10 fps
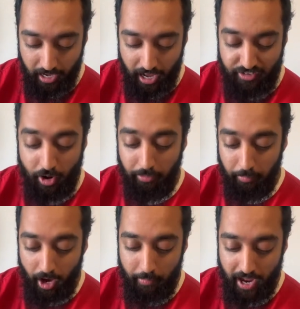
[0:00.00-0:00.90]
I dropped the
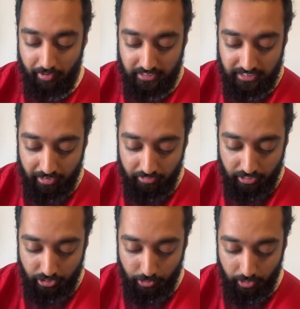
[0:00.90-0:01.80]
barbarians
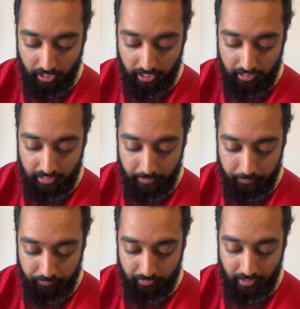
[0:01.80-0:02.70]
definitely too early.
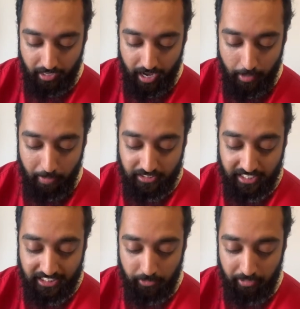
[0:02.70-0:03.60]
And I pressed
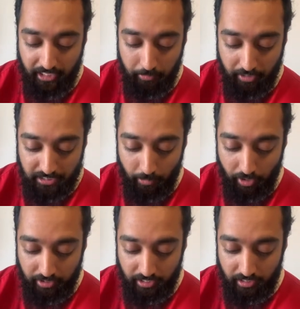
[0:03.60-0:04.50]
king's ability because I
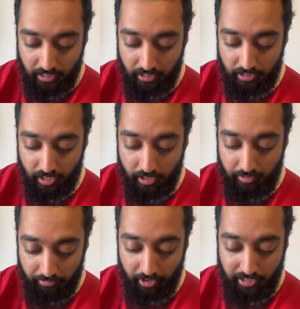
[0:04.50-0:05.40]
wanted the
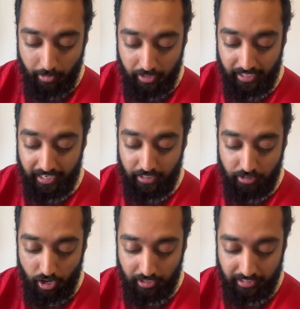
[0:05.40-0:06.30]
Inferno Tower again to
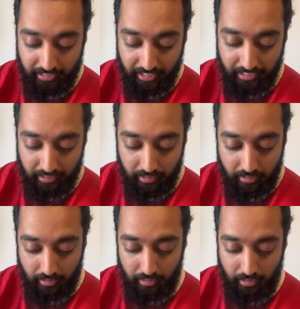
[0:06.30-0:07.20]
target the king.
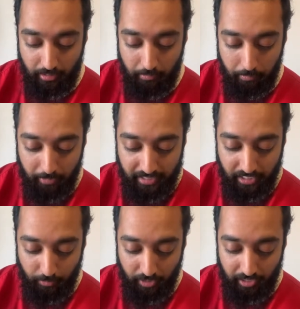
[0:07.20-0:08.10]
But it
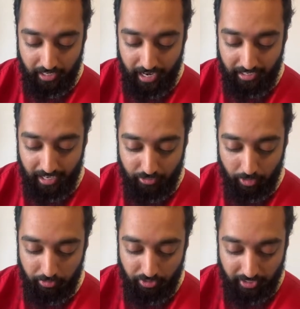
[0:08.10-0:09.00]
didn't work, and I
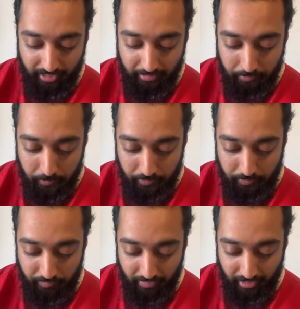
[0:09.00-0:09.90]
dropped the dragon.
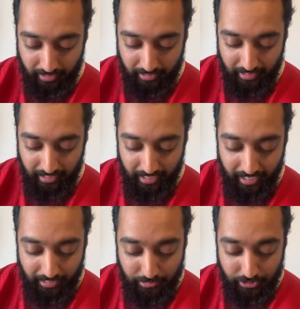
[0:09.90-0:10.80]

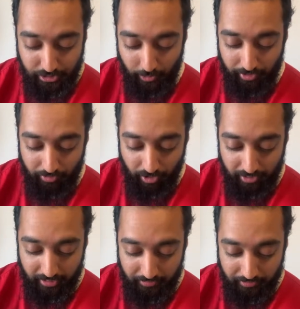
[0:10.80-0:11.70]
And it was just going
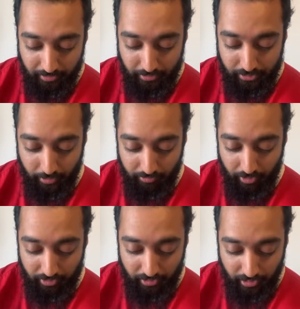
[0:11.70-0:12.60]
wrong. It was just going
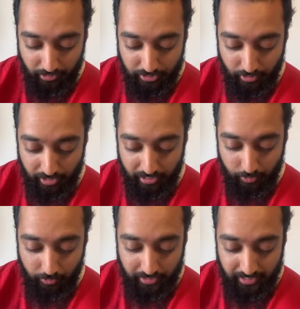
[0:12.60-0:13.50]
wrong. It doesn't look like the
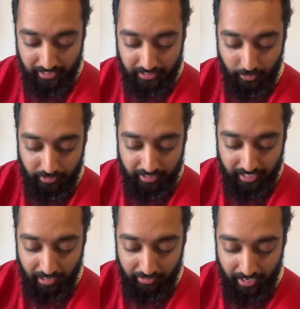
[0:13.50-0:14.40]
queen is going to
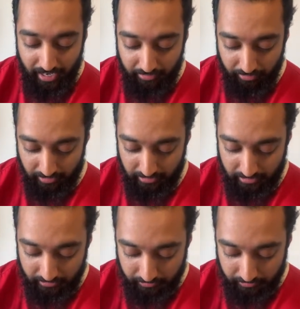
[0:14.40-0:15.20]
take out the air defense.